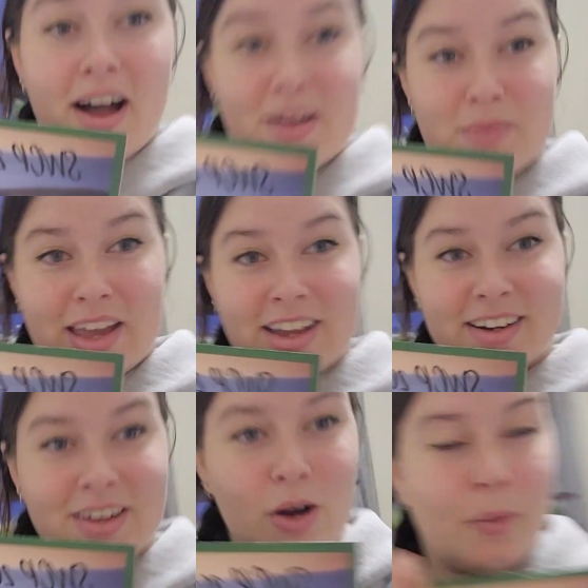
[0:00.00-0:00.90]
I
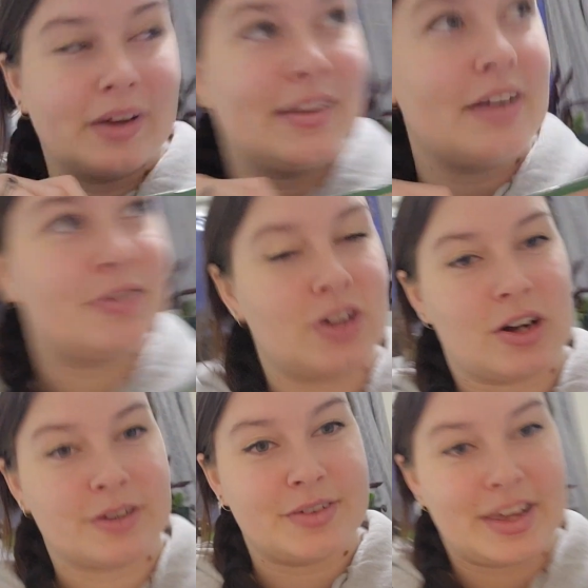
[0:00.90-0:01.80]
made a wildlife
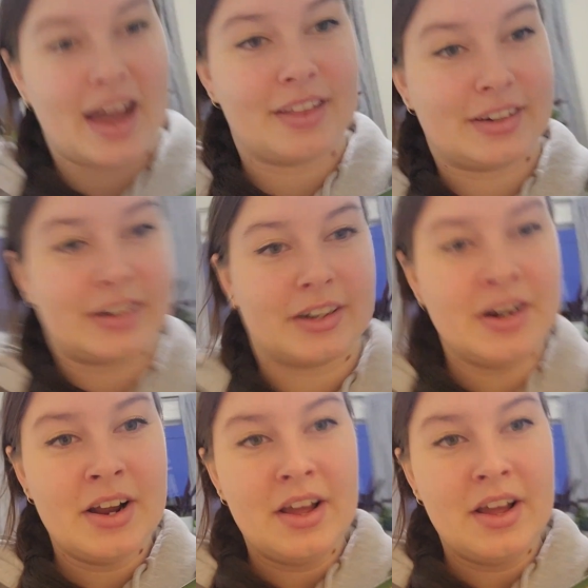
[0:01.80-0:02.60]
photography calendar.